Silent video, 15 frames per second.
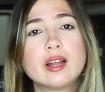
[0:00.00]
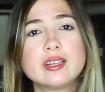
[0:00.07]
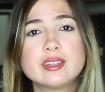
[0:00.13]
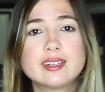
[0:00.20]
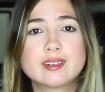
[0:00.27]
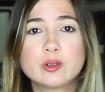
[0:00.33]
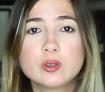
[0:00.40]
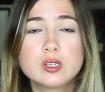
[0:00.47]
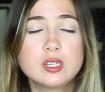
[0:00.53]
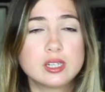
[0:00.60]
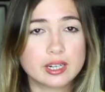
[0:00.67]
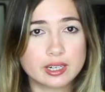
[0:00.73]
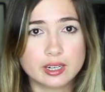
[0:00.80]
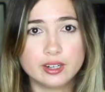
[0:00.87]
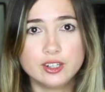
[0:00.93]
little
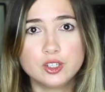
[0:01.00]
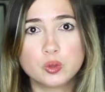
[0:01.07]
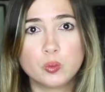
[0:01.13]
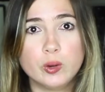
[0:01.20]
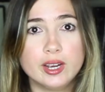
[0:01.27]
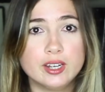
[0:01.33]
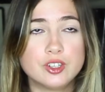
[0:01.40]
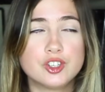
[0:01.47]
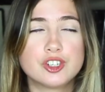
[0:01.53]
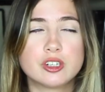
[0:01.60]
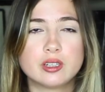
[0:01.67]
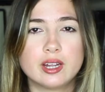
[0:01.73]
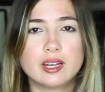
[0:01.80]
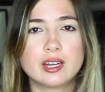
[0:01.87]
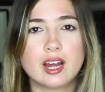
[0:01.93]
stickers which
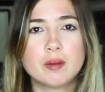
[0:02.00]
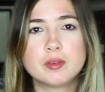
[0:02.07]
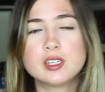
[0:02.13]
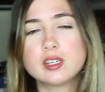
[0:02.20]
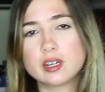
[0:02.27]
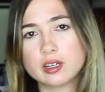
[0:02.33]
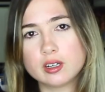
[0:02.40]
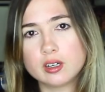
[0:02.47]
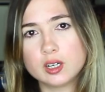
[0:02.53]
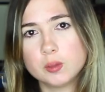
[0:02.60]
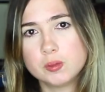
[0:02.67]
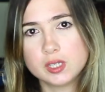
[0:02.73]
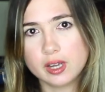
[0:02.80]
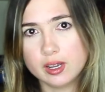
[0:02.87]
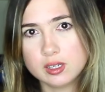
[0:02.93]
like I'm a sticker
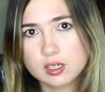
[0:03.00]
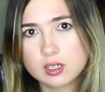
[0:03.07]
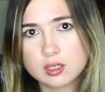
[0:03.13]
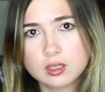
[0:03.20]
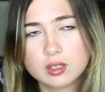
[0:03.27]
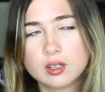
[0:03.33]
obsessed